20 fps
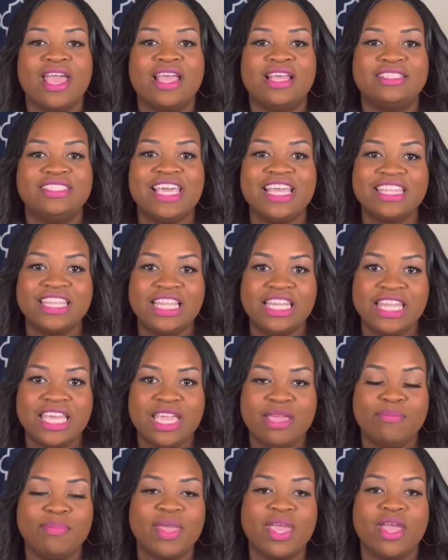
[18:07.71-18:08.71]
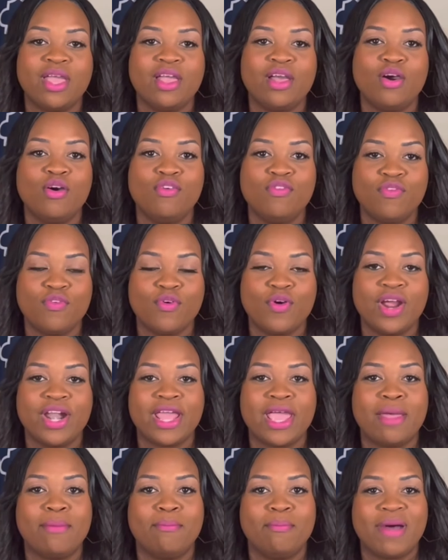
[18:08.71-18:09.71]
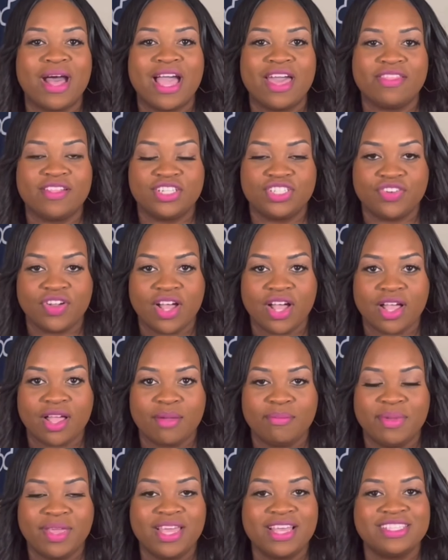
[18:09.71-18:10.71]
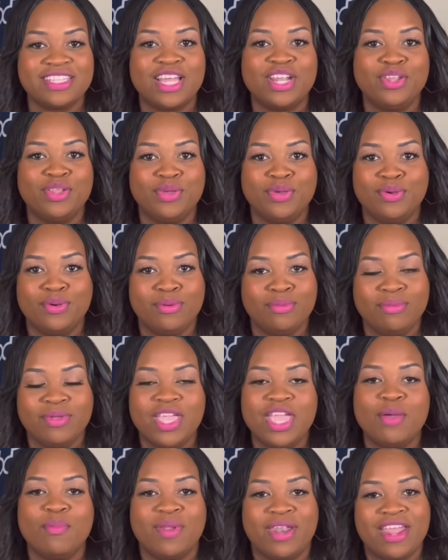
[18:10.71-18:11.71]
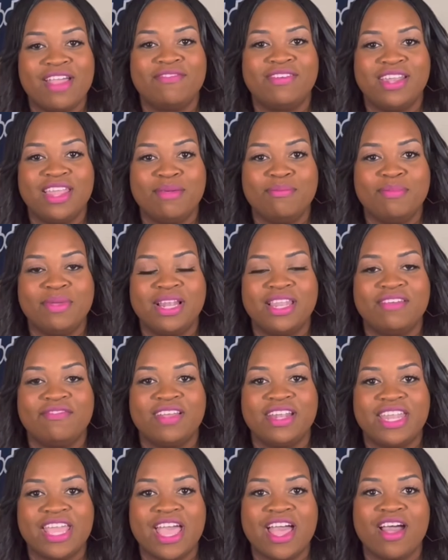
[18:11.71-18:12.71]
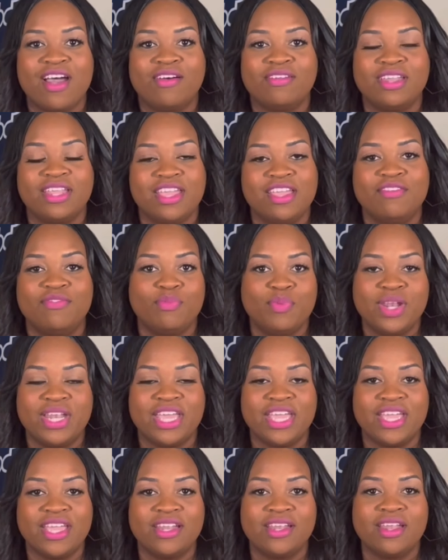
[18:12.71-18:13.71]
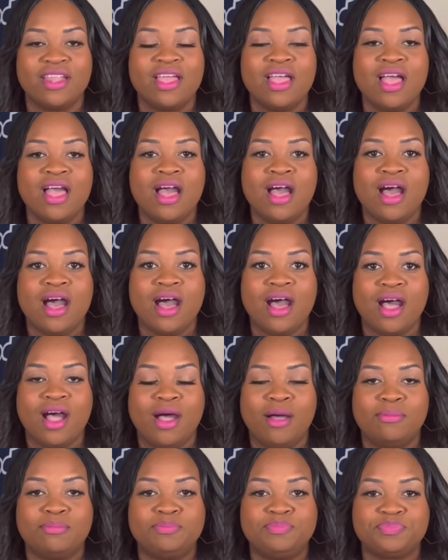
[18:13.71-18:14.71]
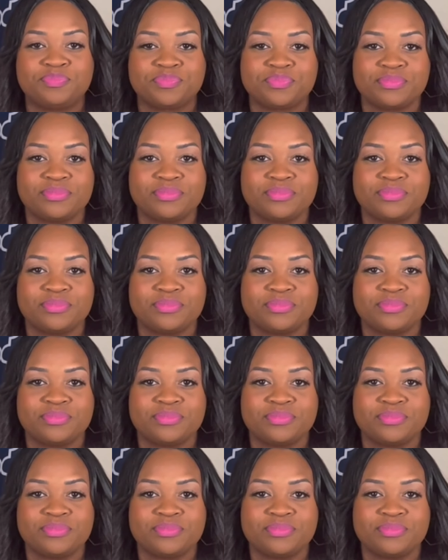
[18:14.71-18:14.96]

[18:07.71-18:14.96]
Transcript: and take the leap and go for it and buy the truck because I knew he would never let me live it down if we didn't. Um,